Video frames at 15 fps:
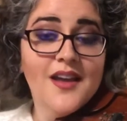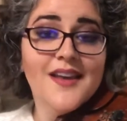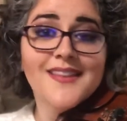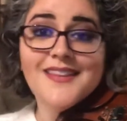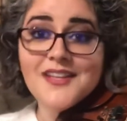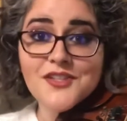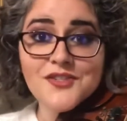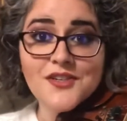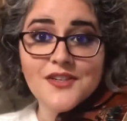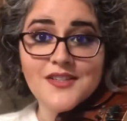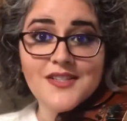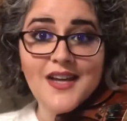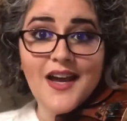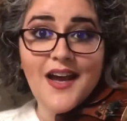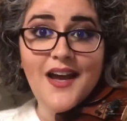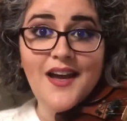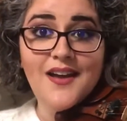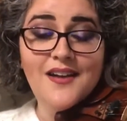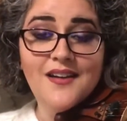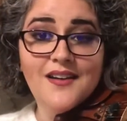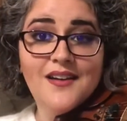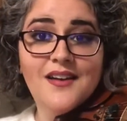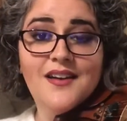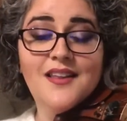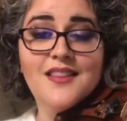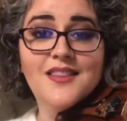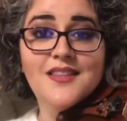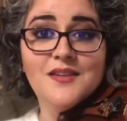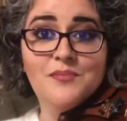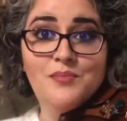then start to add
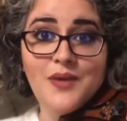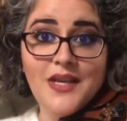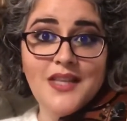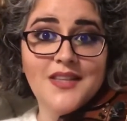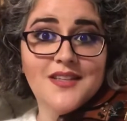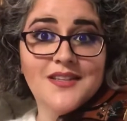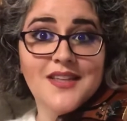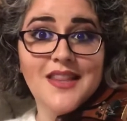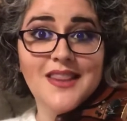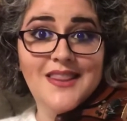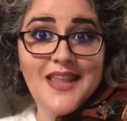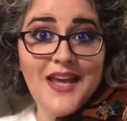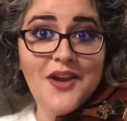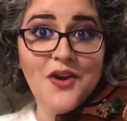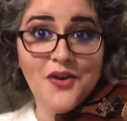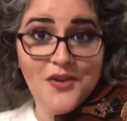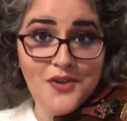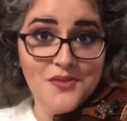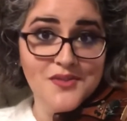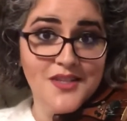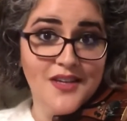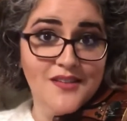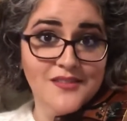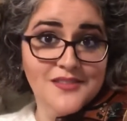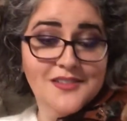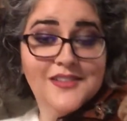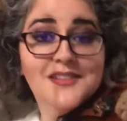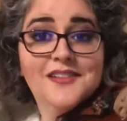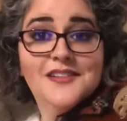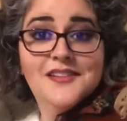the beats that they are using
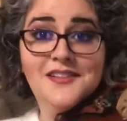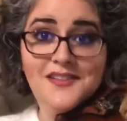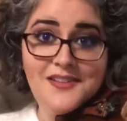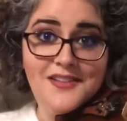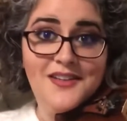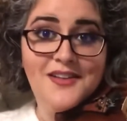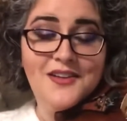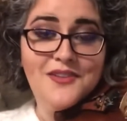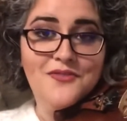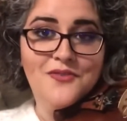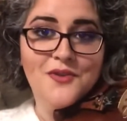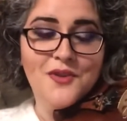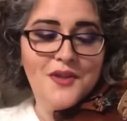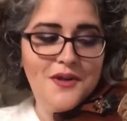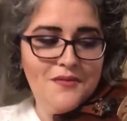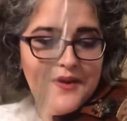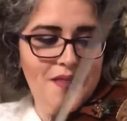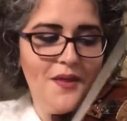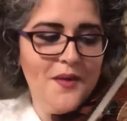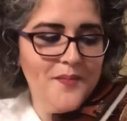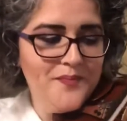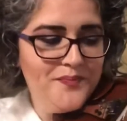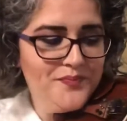for their rhythm.